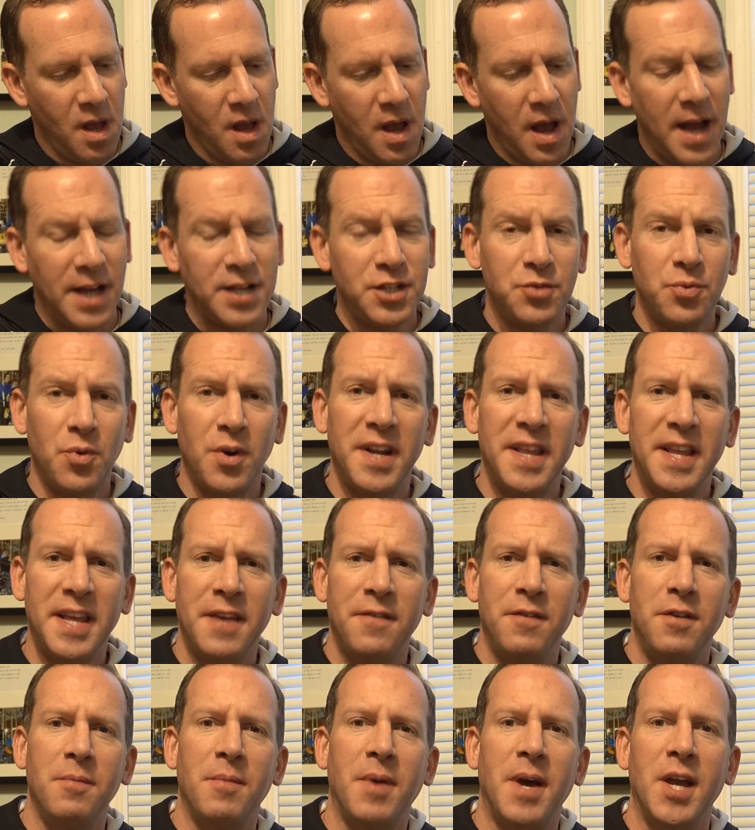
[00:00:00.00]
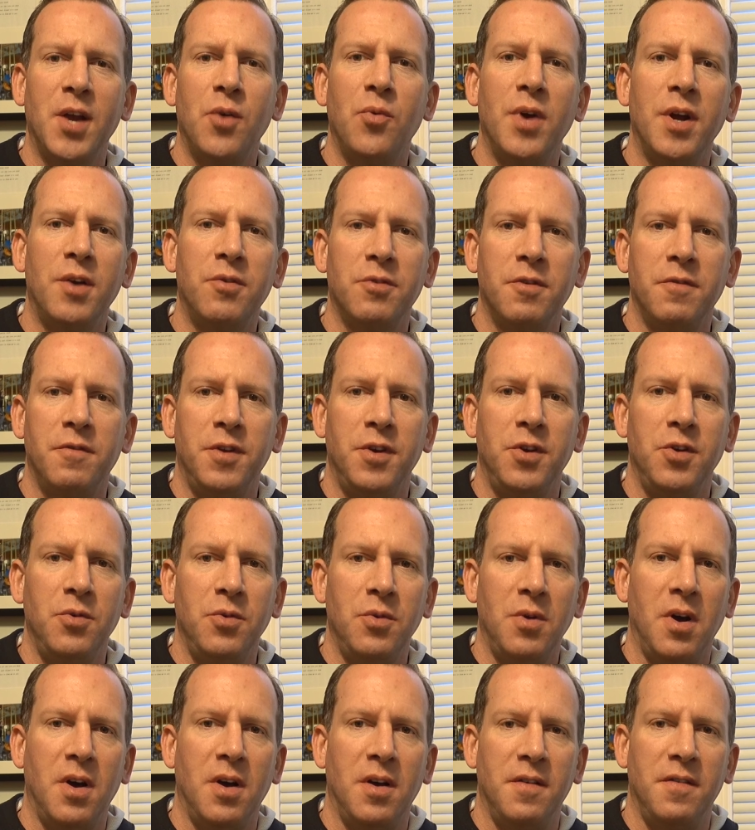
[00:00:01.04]
I just wanted to give you my quick
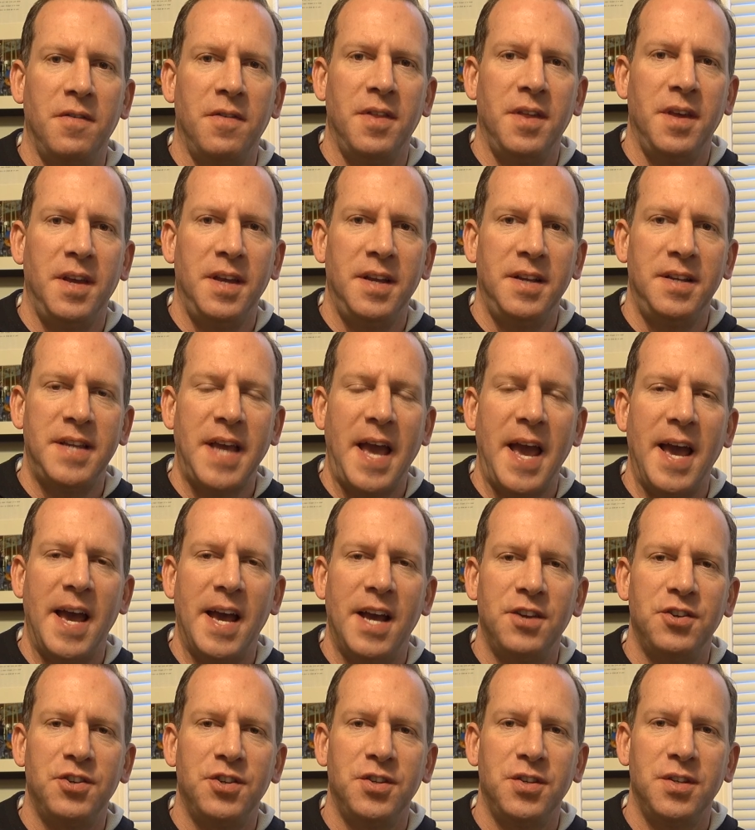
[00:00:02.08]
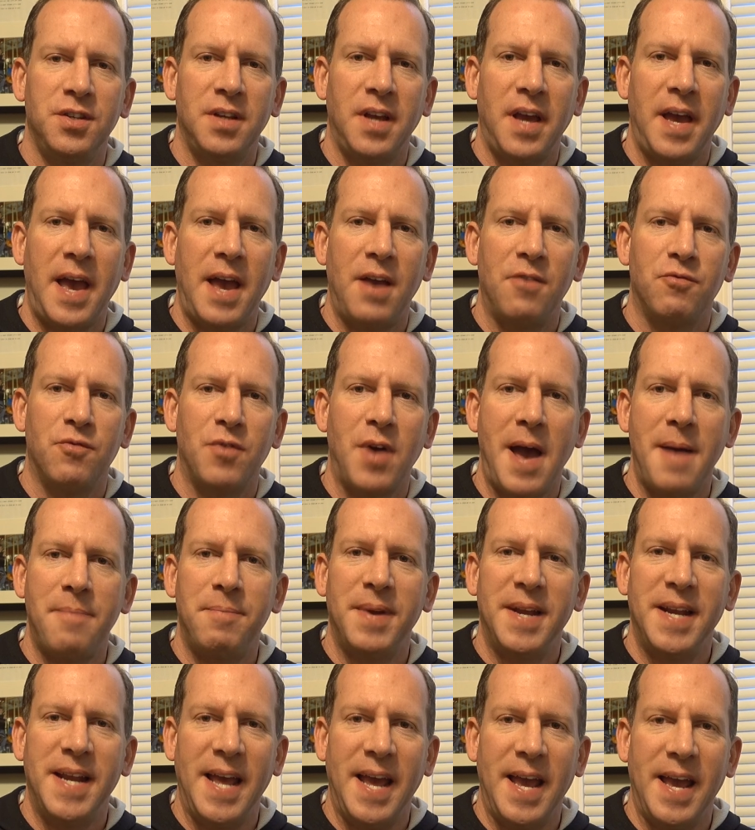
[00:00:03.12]
review of the Dash
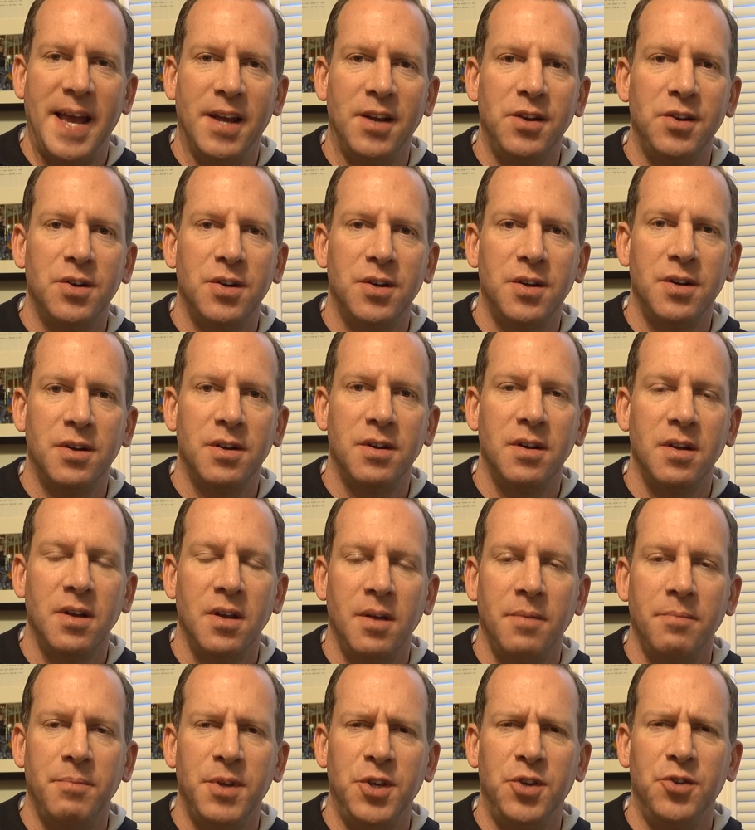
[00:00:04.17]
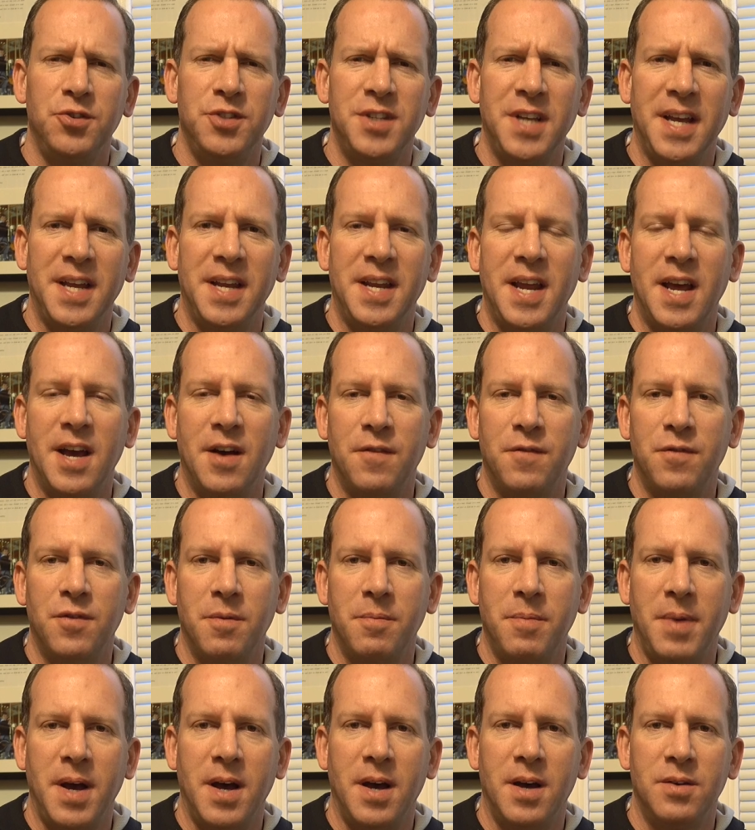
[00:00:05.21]
Rapid Egg Cooker. Been using it now for
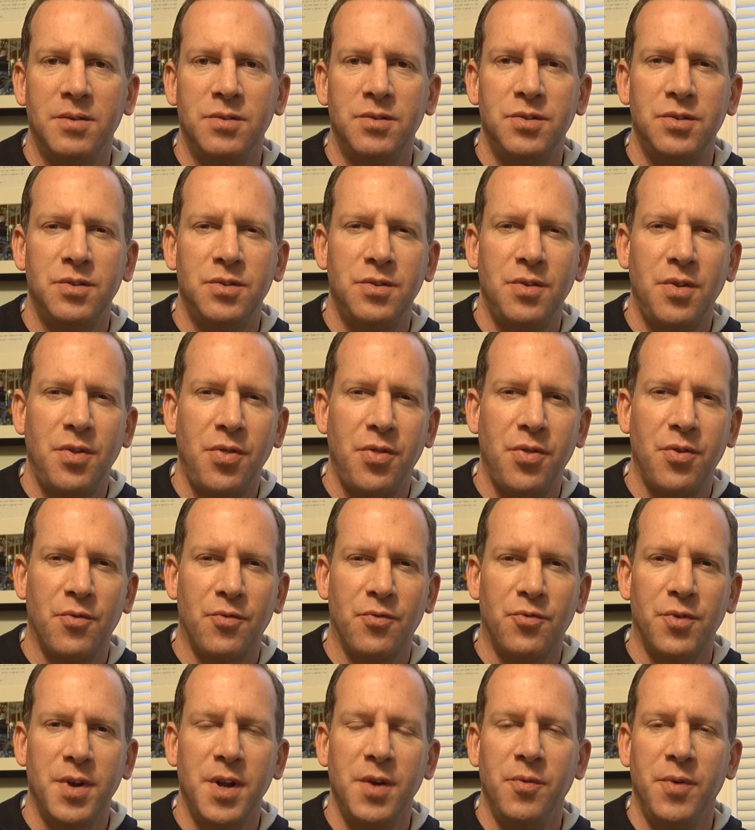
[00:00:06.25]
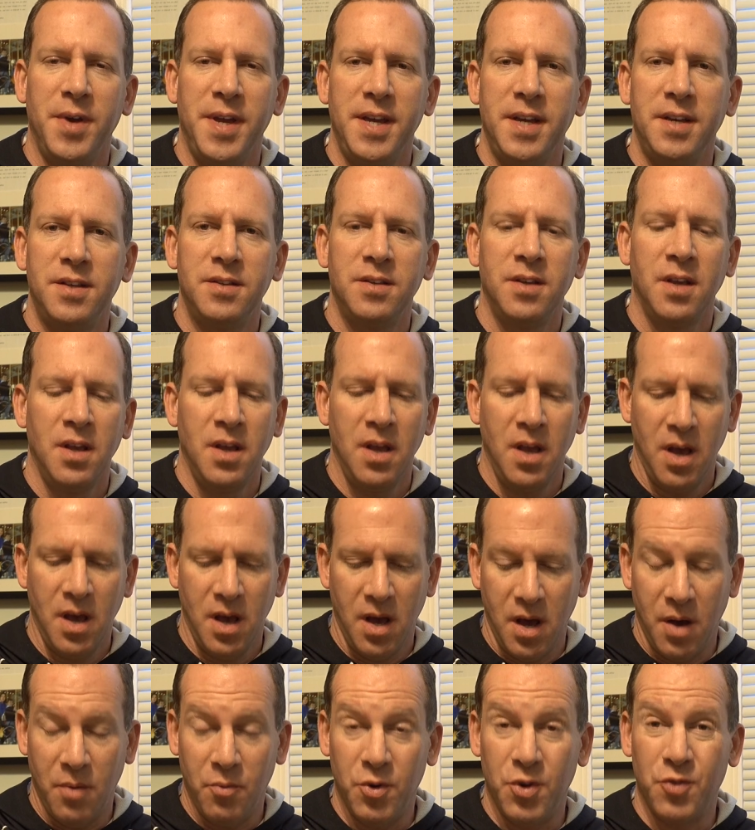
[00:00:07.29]
about three weeks.
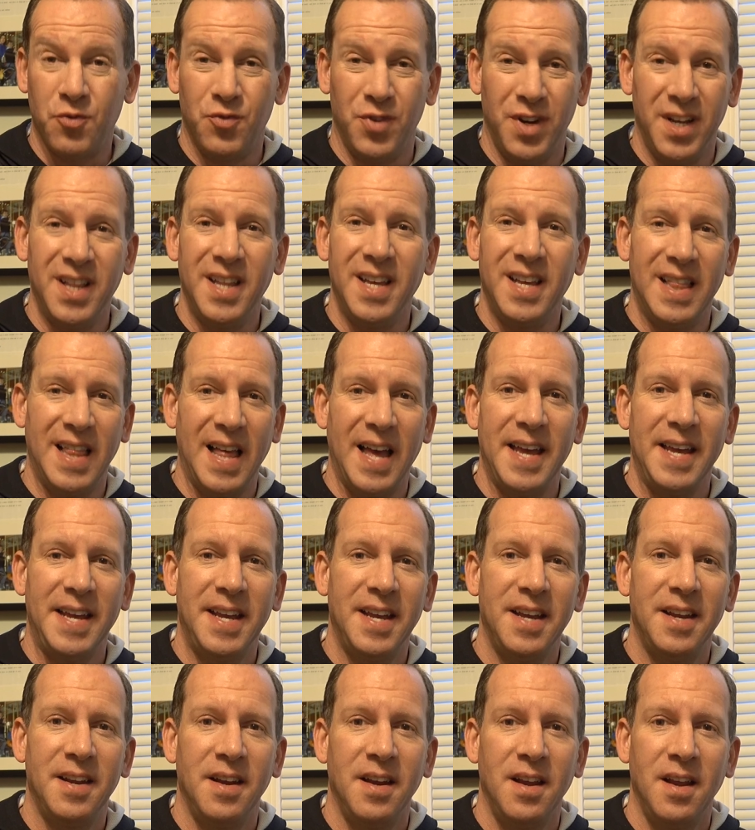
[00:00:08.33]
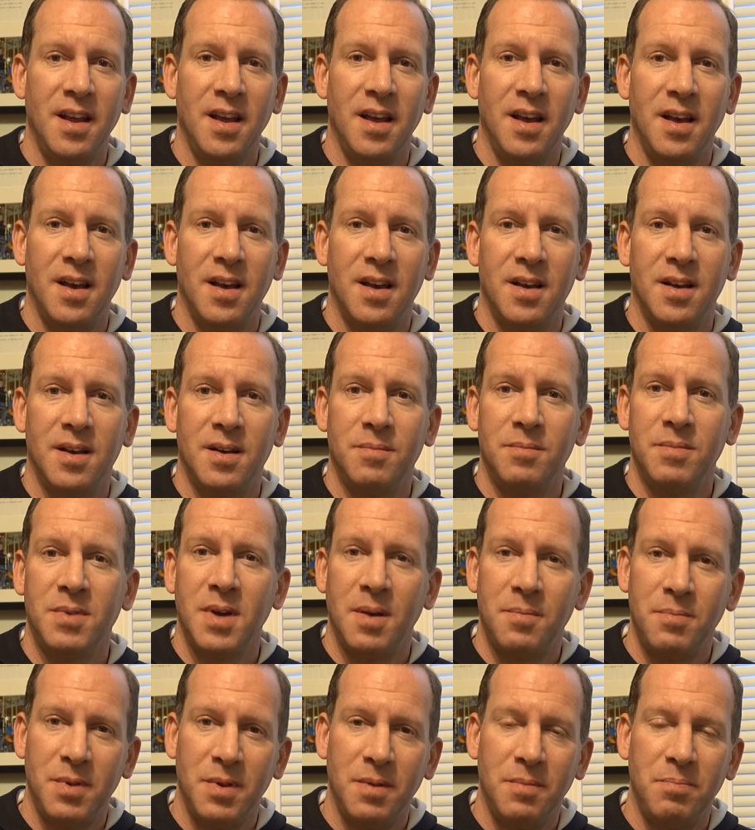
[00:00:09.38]
Um, we really like it. A um,
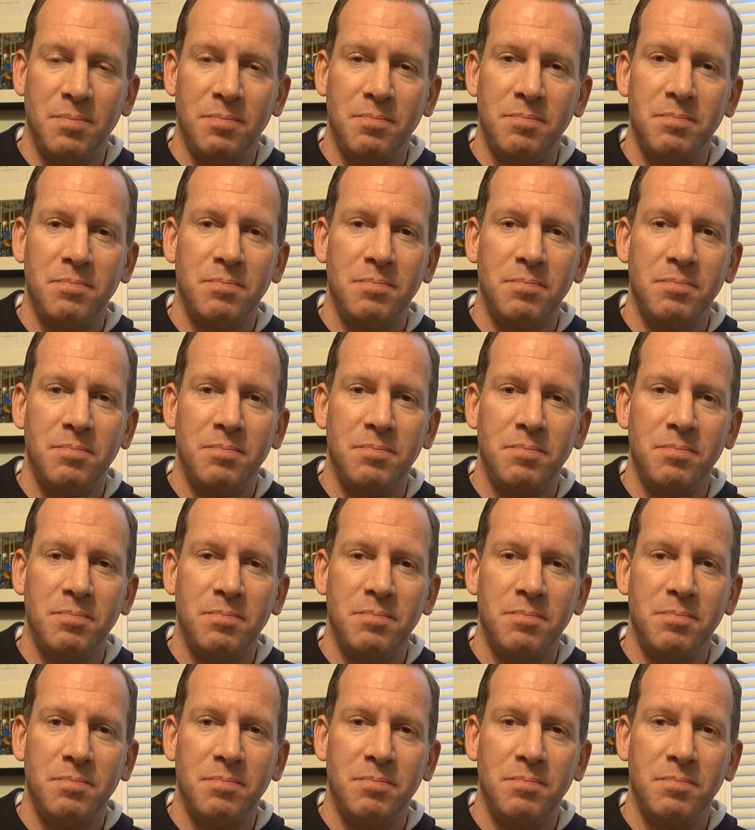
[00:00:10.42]
couple of,